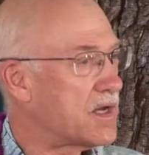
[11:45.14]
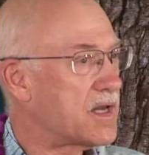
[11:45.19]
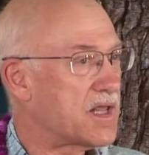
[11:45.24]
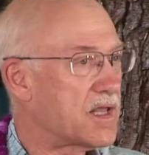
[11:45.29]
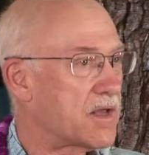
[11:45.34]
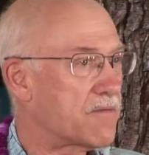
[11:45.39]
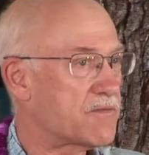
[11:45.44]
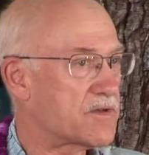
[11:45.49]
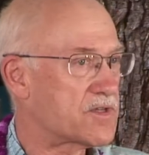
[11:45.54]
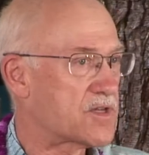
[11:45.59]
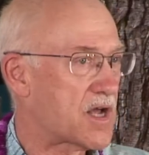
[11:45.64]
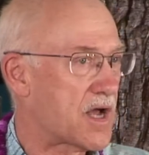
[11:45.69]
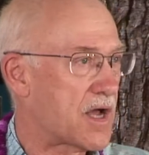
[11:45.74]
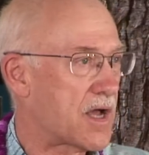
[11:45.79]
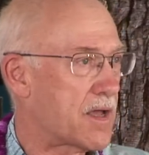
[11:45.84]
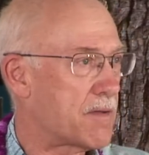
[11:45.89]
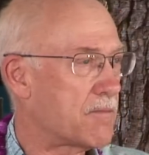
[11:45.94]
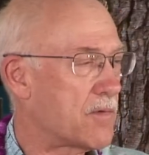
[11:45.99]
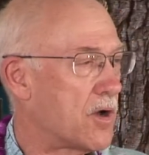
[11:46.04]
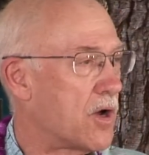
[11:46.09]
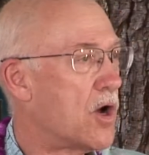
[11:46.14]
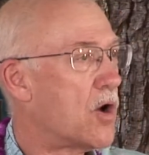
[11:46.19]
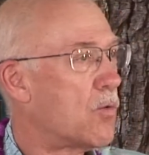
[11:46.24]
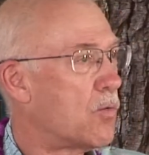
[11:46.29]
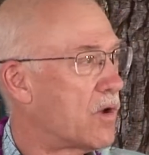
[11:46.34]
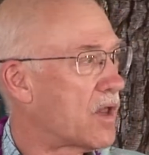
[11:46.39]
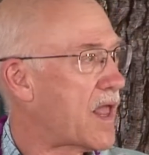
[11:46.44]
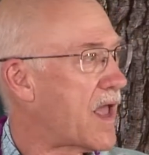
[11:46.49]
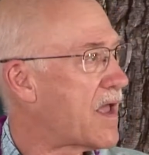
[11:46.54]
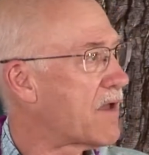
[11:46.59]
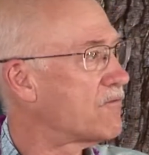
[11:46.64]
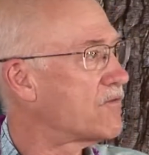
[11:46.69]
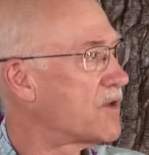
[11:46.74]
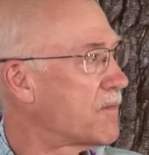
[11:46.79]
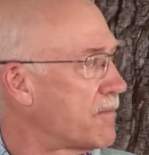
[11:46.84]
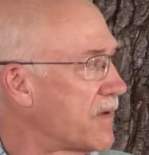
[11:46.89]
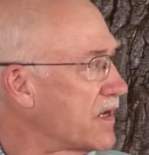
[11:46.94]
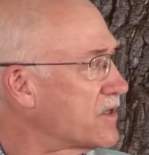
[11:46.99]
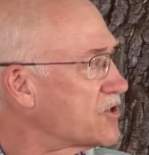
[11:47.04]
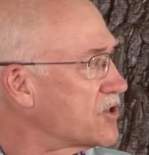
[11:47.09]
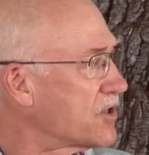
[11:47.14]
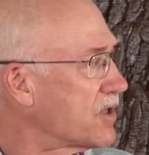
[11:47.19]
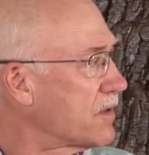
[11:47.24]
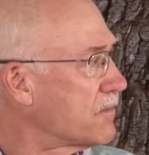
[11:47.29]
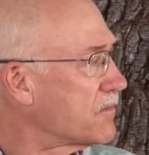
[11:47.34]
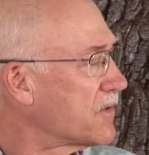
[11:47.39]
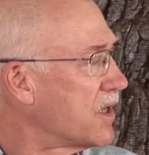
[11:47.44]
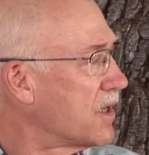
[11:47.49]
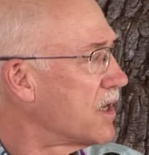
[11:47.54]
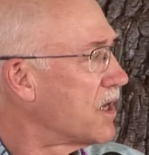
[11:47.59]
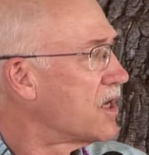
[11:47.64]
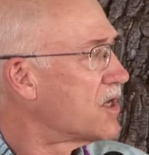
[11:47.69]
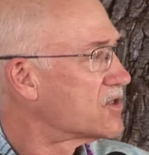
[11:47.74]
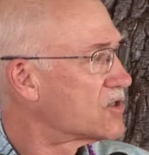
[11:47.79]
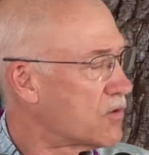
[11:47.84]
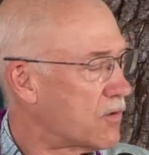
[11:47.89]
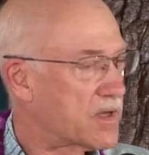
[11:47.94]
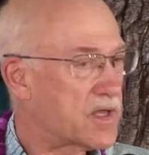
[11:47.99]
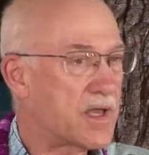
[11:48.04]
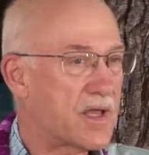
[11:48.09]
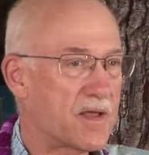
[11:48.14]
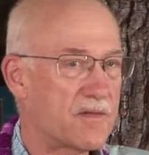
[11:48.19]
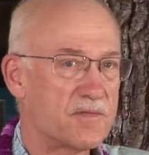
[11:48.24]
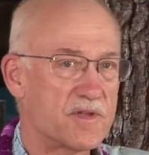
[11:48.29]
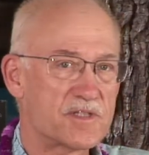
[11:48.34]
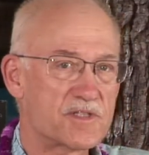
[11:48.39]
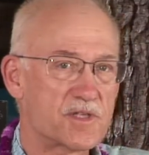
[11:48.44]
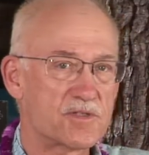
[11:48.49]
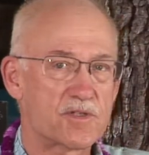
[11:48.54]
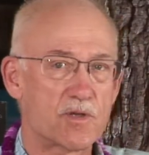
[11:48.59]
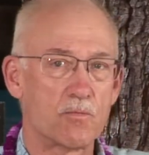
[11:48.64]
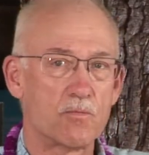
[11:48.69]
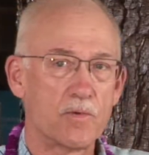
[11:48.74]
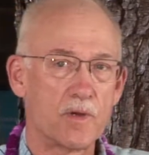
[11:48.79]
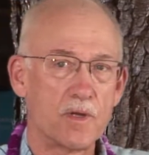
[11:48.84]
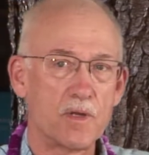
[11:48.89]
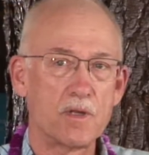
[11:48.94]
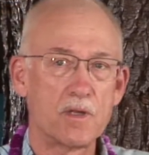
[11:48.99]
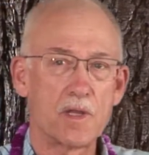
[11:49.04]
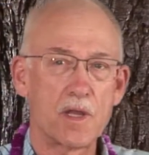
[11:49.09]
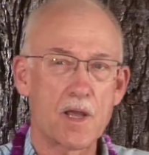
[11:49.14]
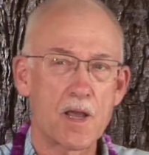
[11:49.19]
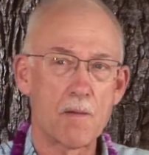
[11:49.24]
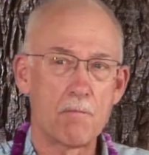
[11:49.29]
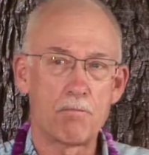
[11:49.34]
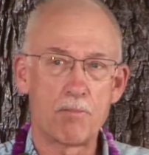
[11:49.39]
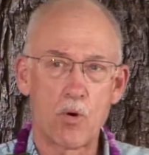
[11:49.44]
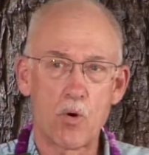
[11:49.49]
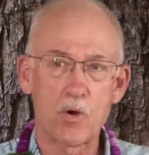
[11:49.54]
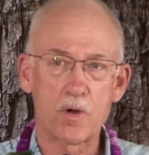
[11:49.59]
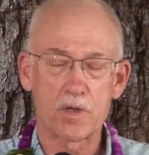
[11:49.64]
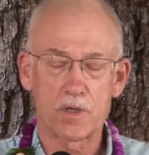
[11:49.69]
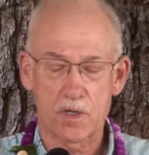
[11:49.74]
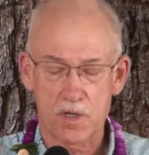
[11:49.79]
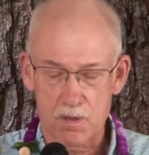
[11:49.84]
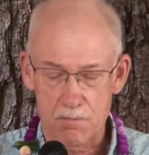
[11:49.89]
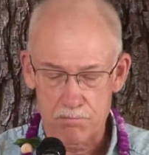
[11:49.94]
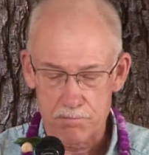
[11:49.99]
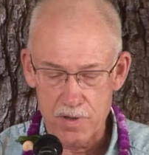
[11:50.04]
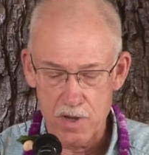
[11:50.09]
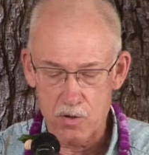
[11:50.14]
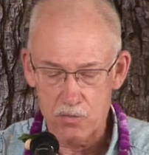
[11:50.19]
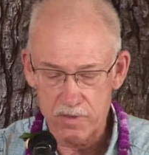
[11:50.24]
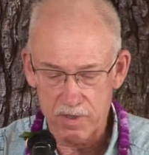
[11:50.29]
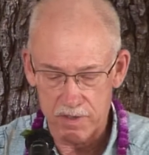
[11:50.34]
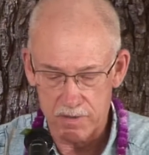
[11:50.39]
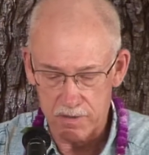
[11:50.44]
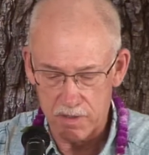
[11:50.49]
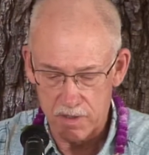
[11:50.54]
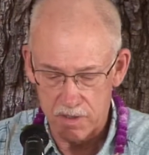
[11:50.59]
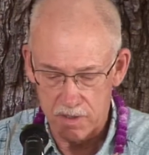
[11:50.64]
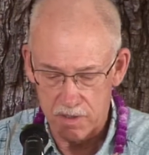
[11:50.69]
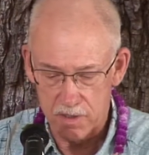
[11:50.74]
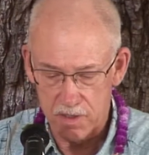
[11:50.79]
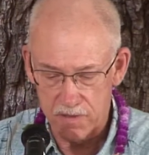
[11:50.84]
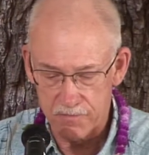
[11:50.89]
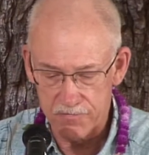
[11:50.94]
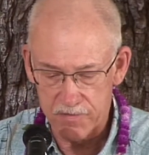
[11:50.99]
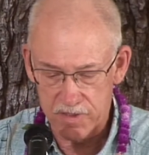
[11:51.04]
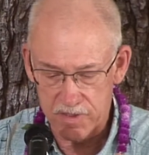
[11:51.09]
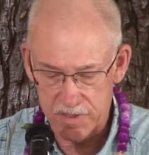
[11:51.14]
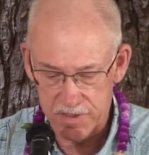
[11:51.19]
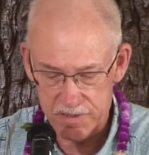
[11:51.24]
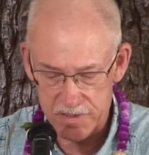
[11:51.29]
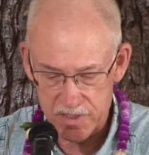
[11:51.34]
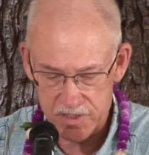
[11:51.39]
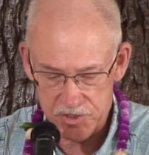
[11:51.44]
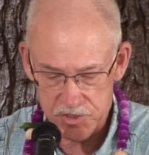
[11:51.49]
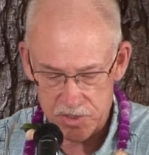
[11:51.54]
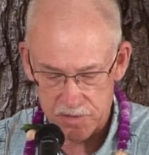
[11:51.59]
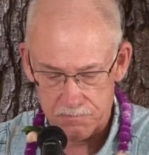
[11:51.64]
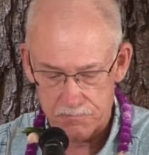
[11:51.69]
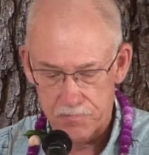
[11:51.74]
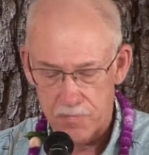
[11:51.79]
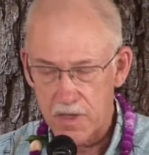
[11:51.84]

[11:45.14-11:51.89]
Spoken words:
given time will have dementia. So again, this is a really important component of the condition.